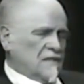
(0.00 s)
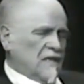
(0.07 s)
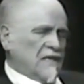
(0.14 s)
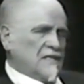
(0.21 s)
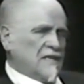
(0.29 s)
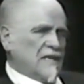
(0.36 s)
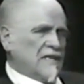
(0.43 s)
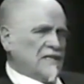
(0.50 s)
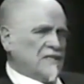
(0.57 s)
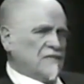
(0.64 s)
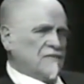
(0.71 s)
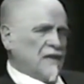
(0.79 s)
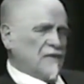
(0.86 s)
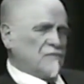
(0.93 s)

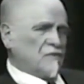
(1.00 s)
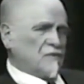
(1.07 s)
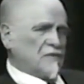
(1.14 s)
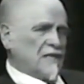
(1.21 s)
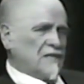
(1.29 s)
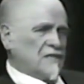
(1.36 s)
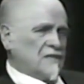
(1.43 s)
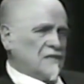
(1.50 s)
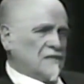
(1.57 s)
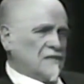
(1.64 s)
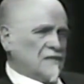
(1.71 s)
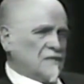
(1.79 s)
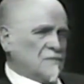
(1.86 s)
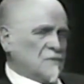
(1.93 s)
85 or 90.
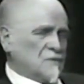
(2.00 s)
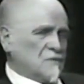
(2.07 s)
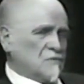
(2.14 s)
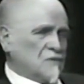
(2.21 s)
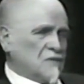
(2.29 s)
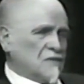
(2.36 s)
This means